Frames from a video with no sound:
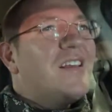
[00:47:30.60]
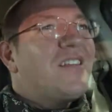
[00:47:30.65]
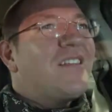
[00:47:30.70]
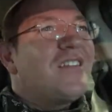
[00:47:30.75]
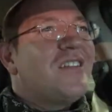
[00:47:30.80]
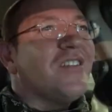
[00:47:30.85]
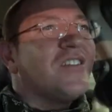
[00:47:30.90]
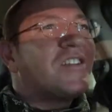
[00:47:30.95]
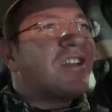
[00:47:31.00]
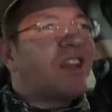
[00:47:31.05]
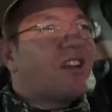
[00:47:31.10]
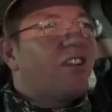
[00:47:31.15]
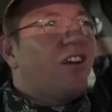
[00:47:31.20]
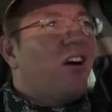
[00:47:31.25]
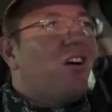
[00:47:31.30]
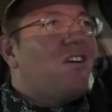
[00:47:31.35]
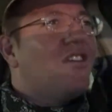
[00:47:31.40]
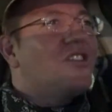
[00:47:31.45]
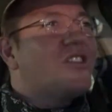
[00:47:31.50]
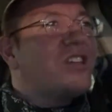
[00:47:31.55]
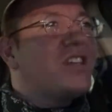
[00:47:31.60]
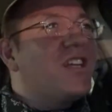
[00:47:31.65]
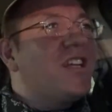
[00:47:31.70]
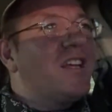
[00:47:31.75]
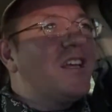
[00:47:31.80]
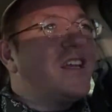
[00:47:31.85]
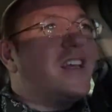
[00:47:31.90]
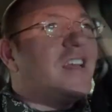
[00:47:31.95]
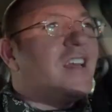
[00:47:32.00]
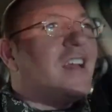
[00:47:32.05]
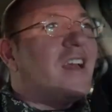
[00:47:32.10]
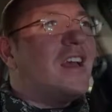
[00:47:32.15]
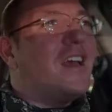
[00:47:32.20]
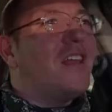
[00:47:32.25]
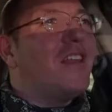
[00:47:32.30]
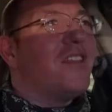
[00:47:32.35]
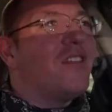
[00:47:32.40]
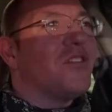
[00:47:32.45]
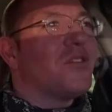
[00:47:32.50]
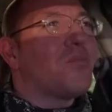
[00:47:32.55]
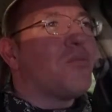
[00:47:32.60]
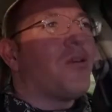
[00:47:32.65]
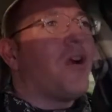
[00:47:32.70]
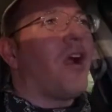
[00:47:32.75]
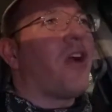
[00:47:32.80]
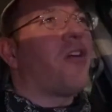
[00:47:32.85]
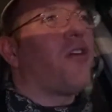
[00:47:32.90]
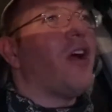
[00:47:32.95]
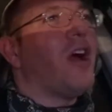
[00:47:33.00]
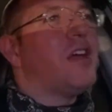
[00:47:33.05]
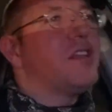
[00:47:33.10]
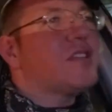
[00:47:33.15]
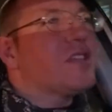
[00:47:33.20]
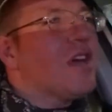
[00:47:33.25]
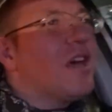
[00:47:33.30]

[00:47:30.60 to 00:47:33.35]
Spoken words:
there's technology, there's progress,